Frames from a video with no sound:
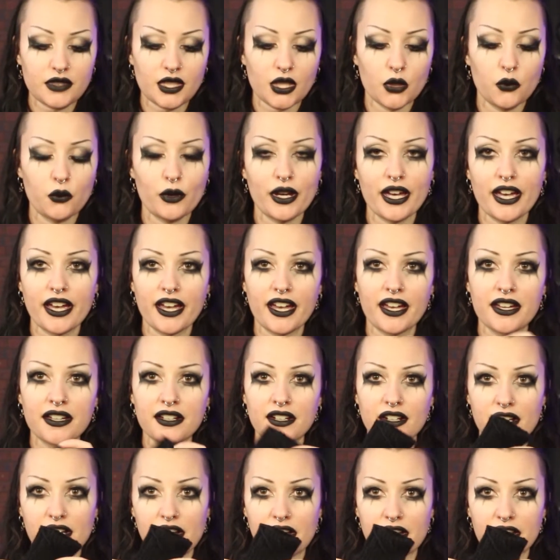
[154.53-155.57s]
where
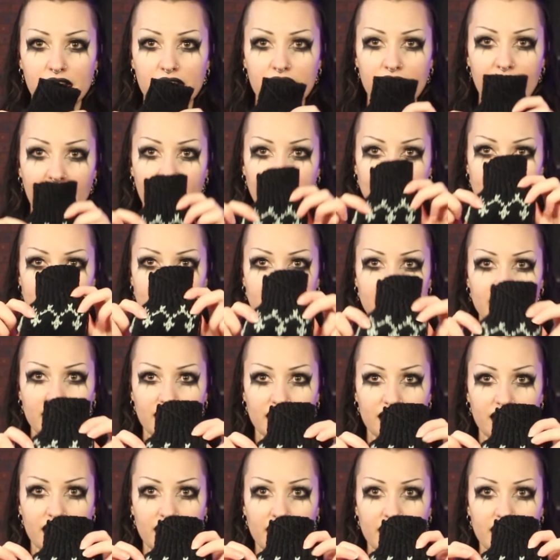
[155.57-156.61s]
I
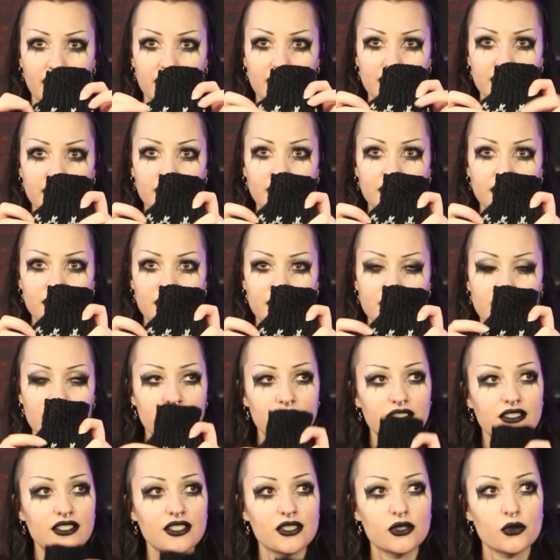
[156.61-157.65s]
accidentally didn't
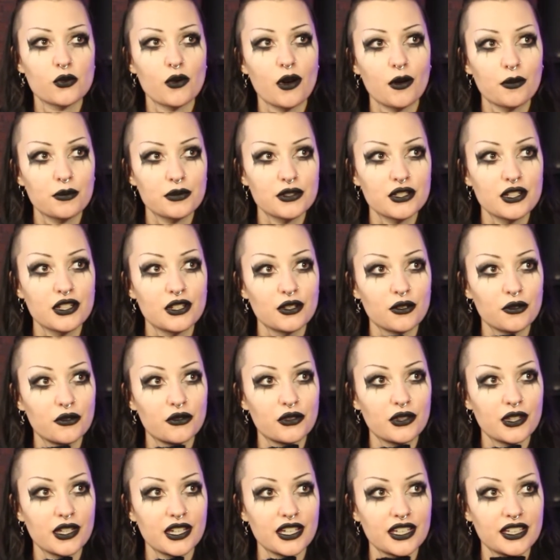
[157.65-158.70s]
swap to
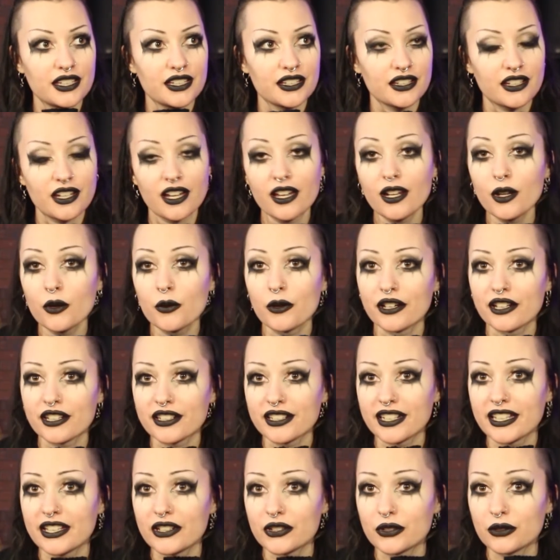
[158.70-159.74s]
the colourwork
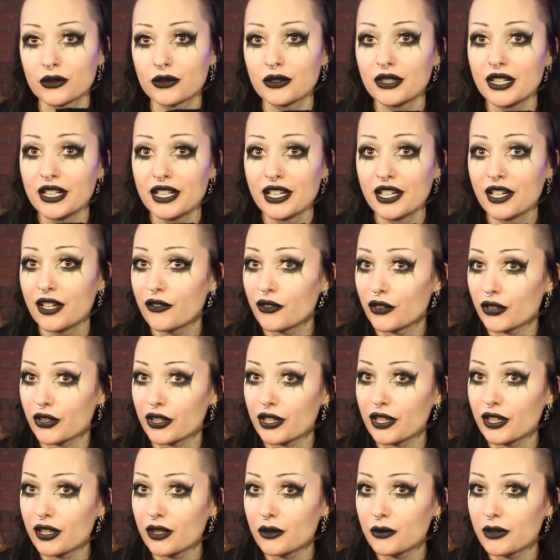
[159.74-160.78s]
needle with
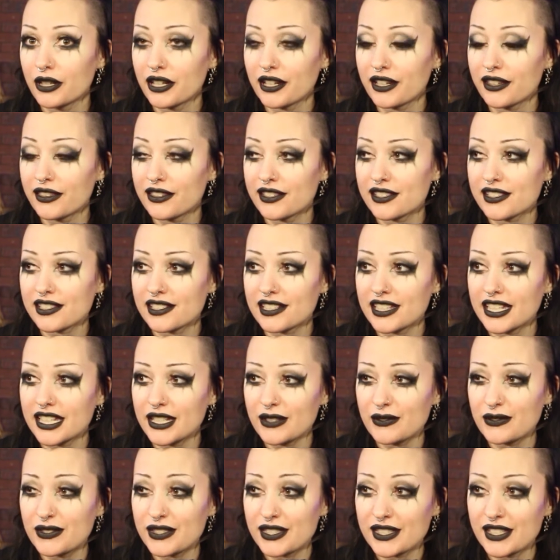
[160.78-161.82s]
the colourwork in the
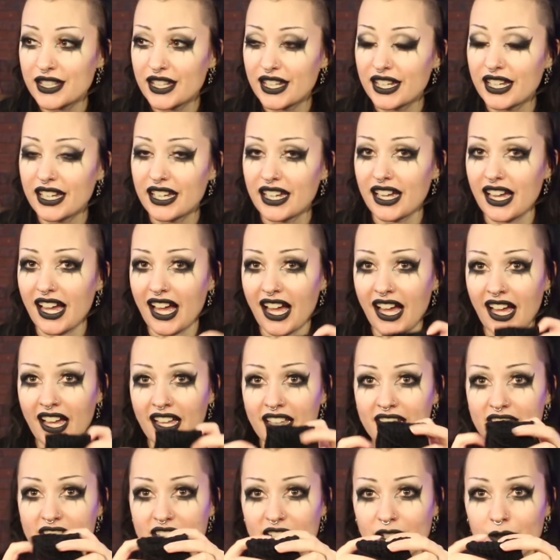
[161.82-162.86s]
sleeves,
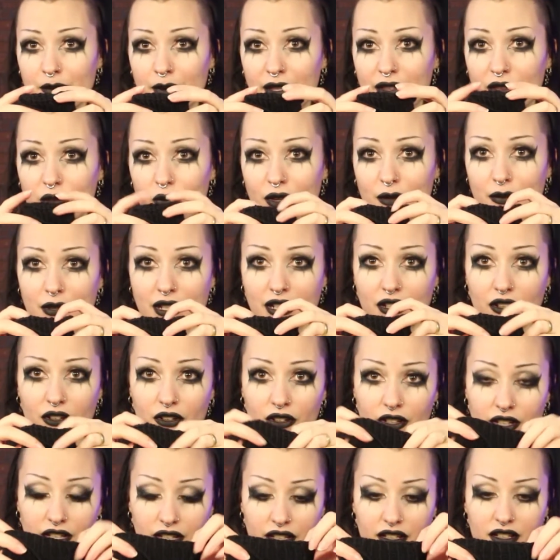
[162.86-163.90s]
and I made the ribbing
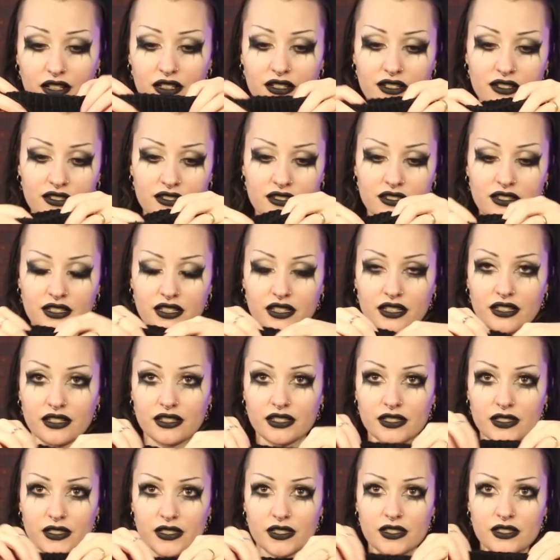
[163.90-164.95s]
longer
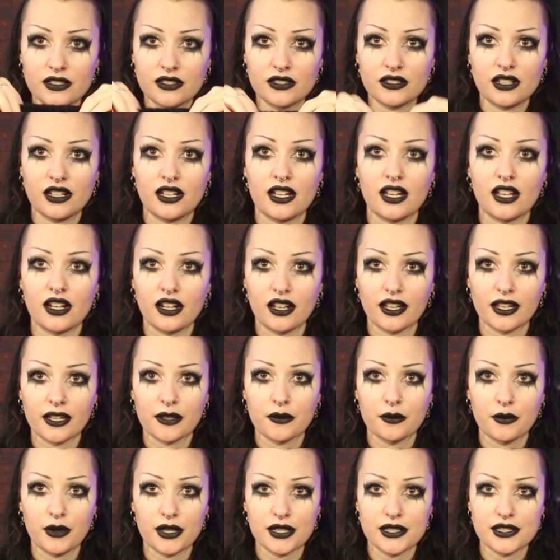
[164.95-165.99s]
because I
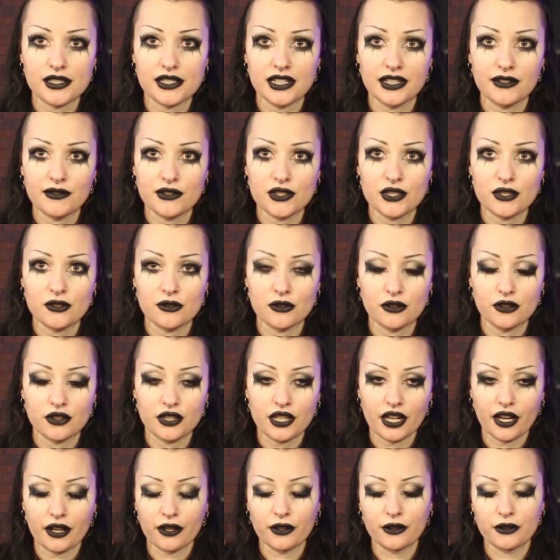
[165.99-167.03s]
like my sleeves to
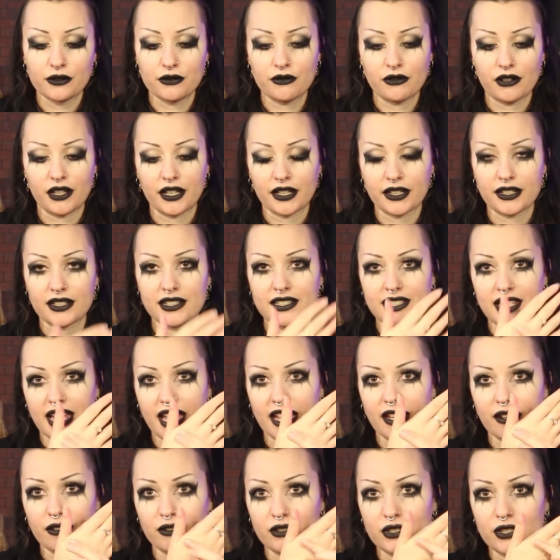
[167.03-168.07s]
go like
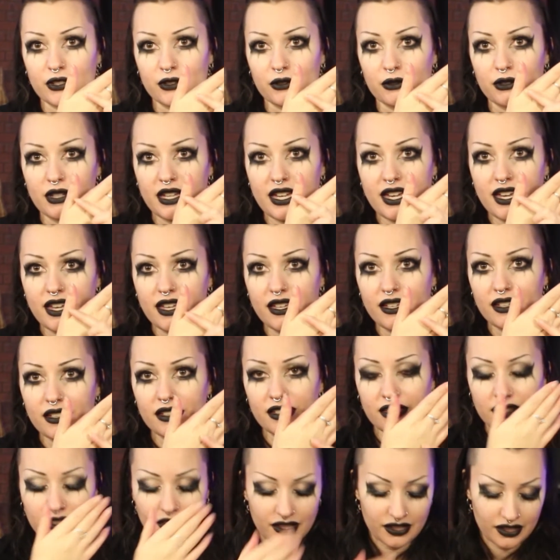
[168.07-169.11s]
down to here,
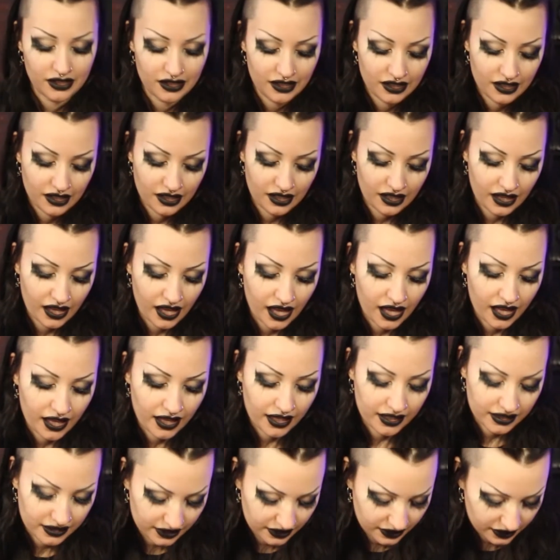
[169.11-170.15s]

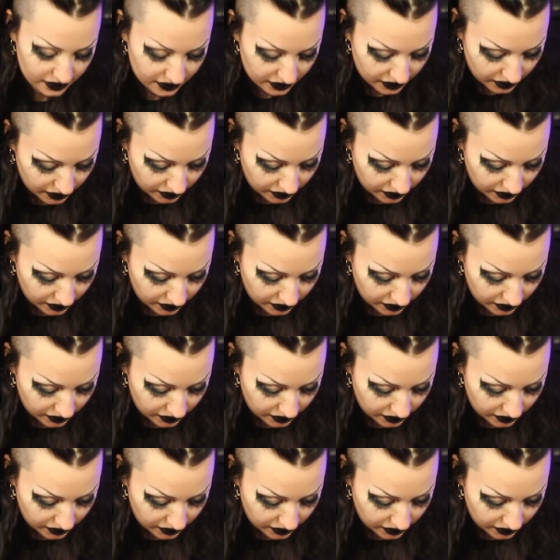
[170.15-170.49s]
and